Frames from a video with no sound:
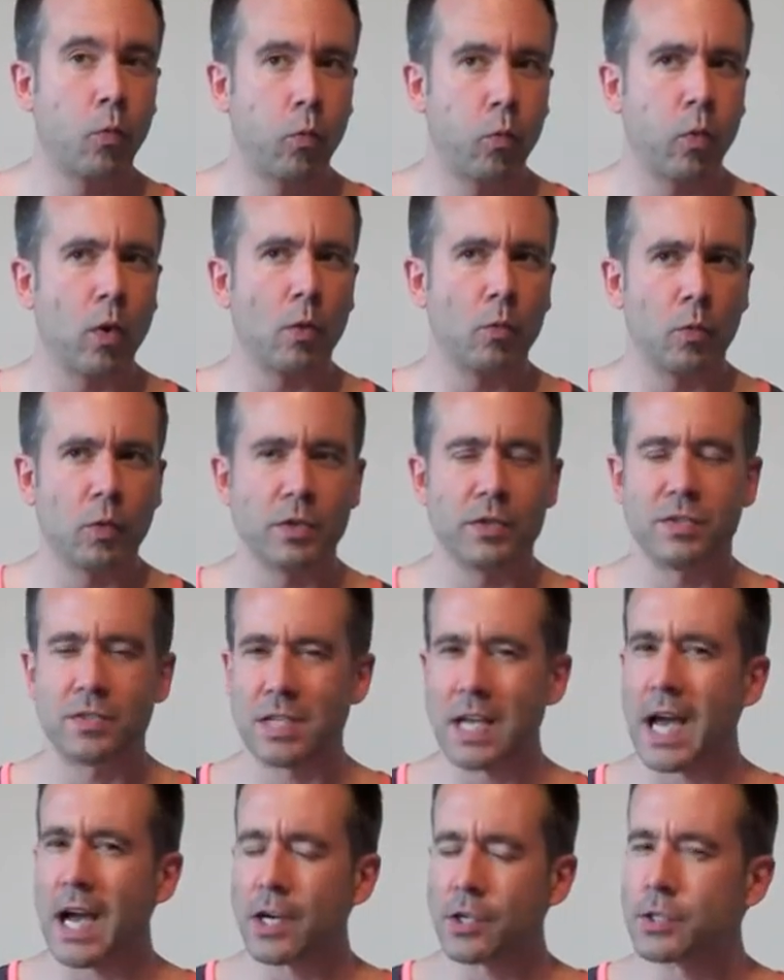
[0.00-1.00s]
what was
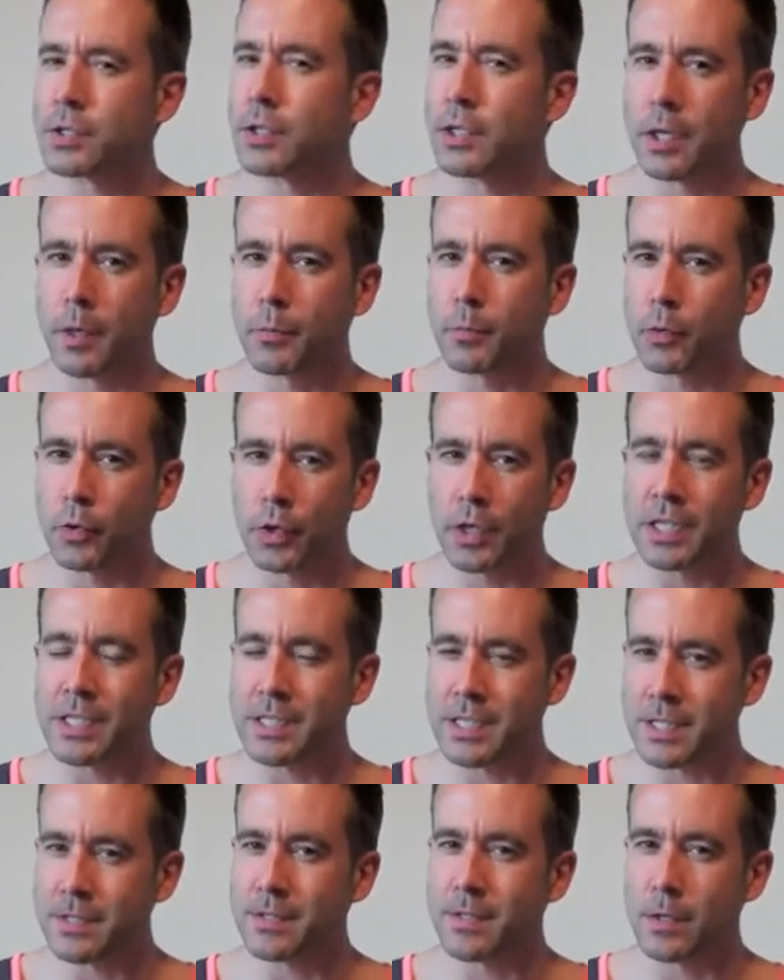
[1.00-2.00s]
actually a pretty
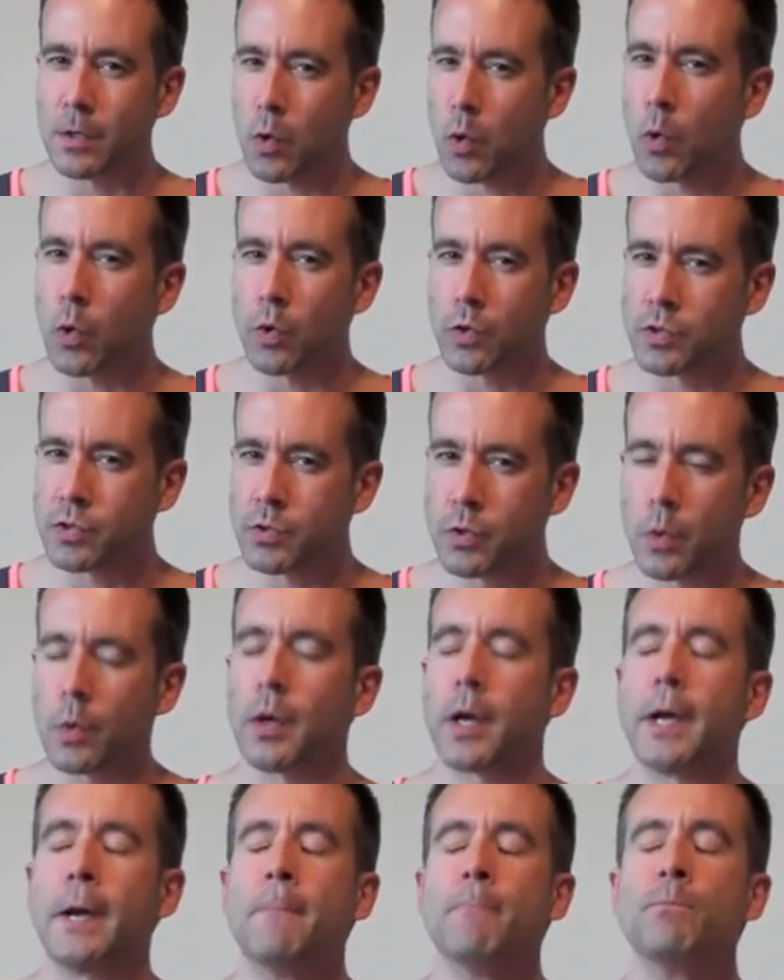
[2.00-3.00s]
decent core
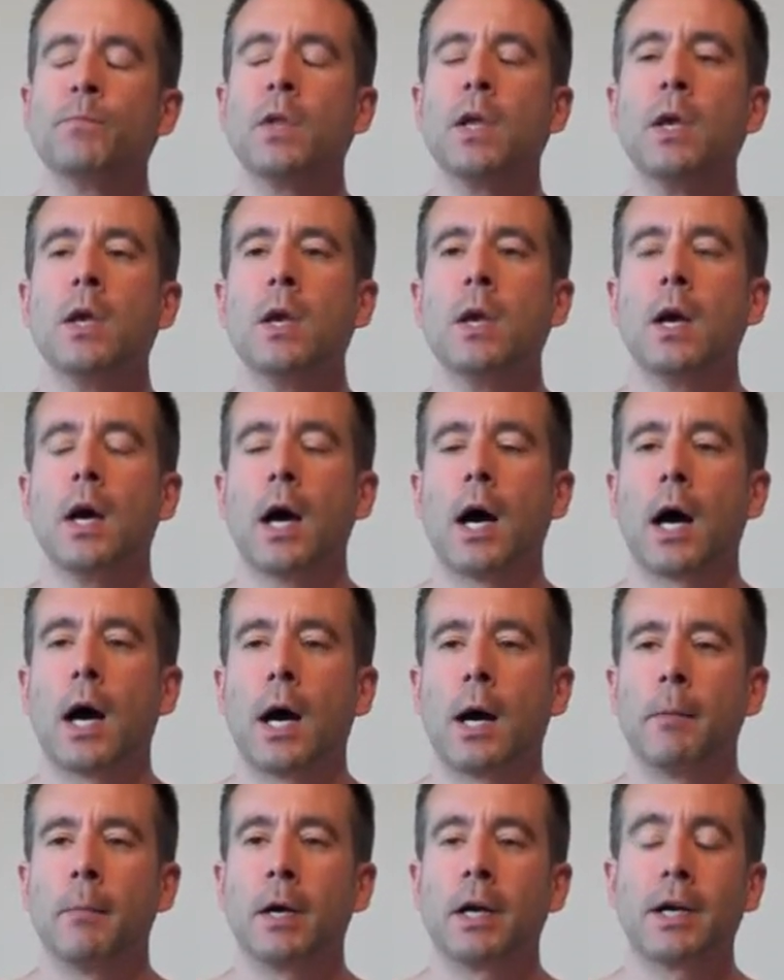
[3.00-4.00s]
story.
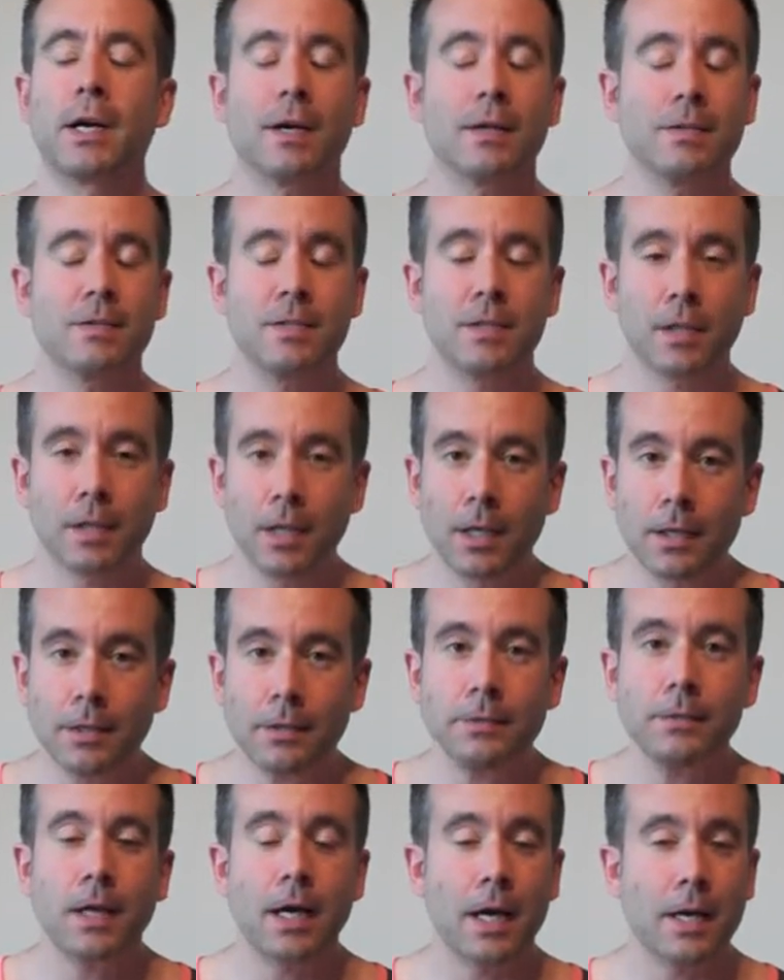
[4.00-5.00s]
Um, Godzilla,
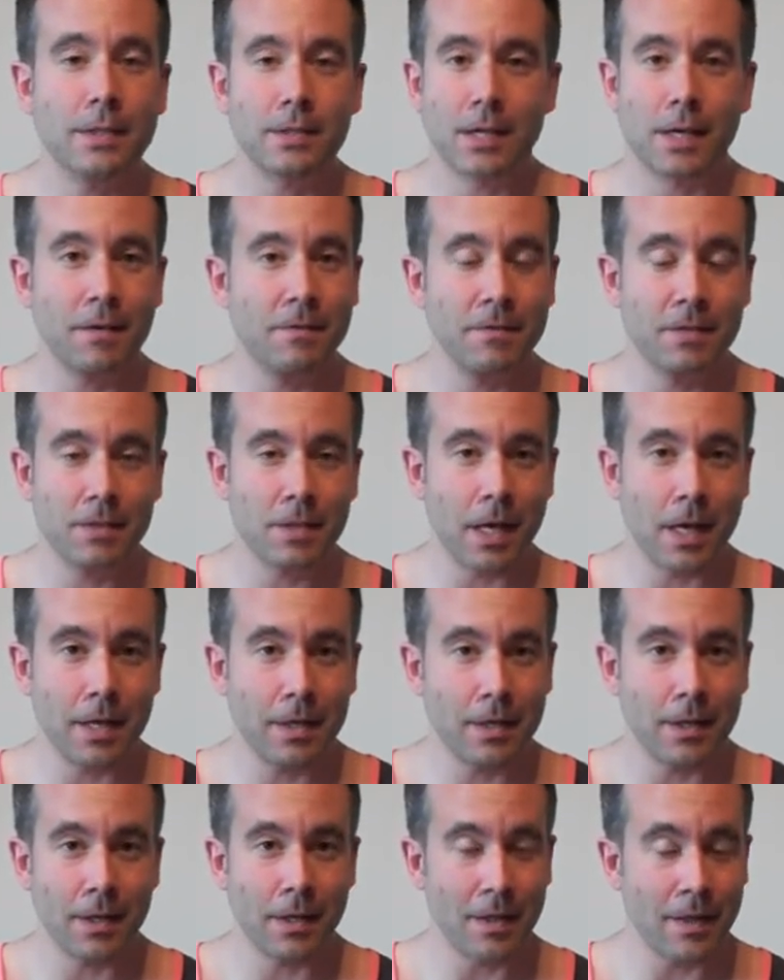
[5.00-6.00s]
as I have said
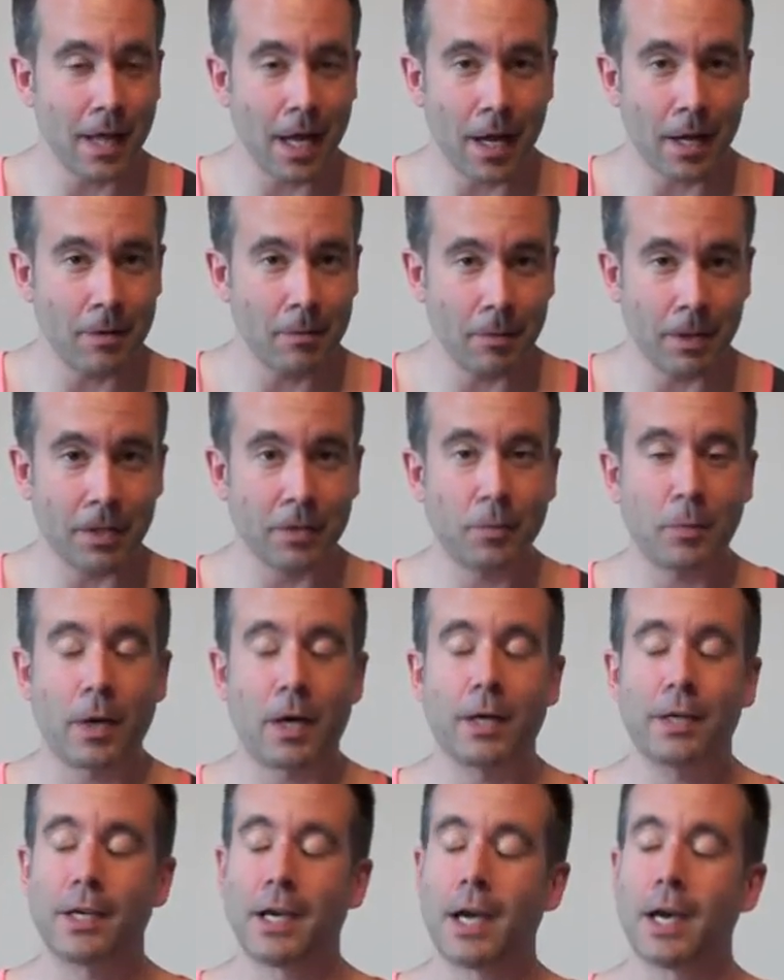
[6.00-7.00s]
in that week's
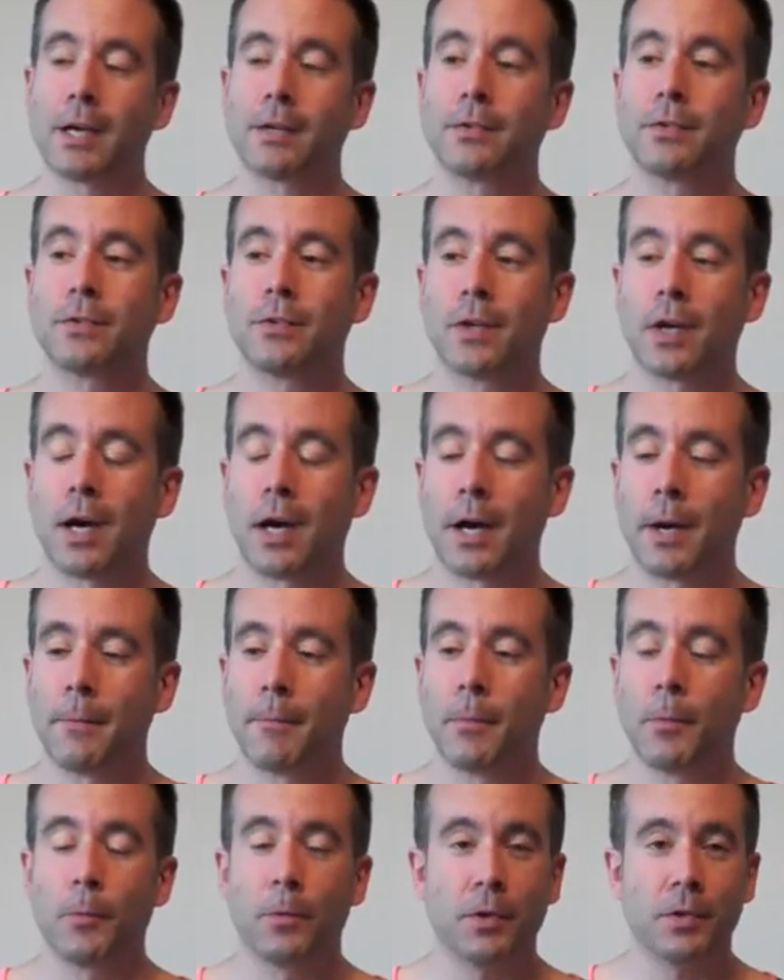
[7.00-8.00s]
podcast,
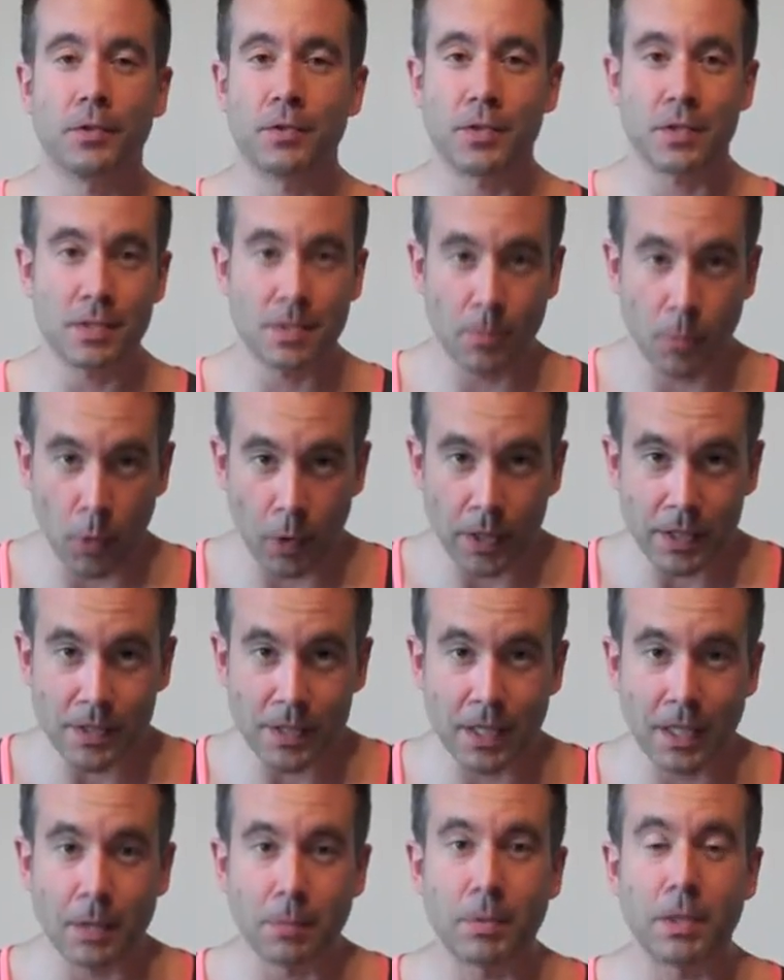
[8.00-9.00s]
um, was
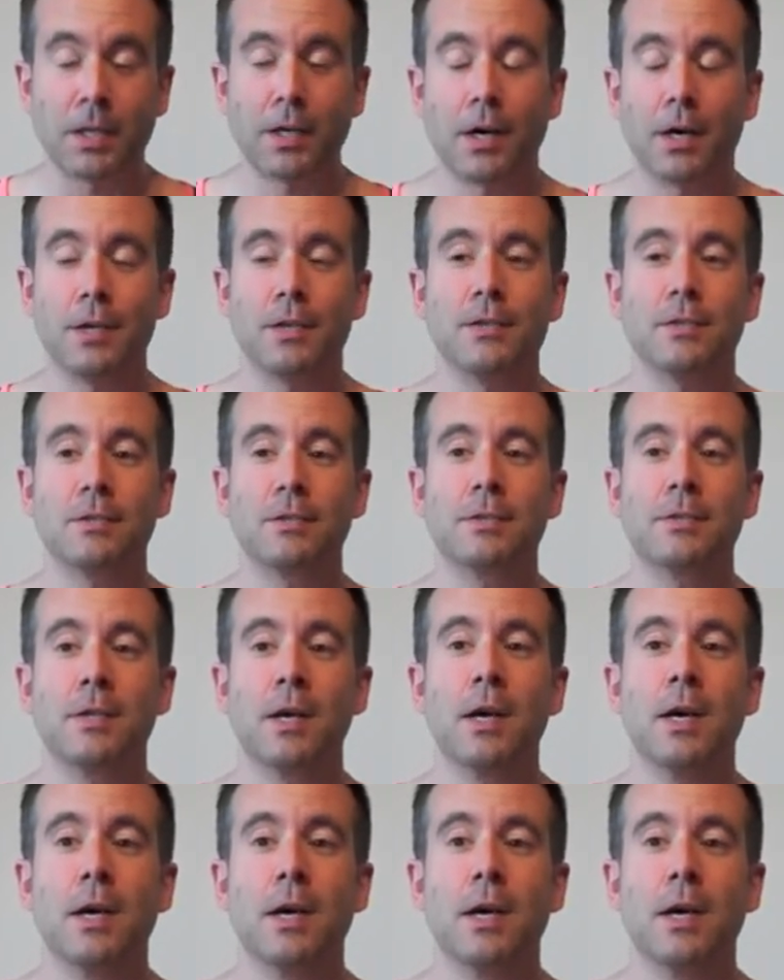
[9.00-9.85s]
disappointing because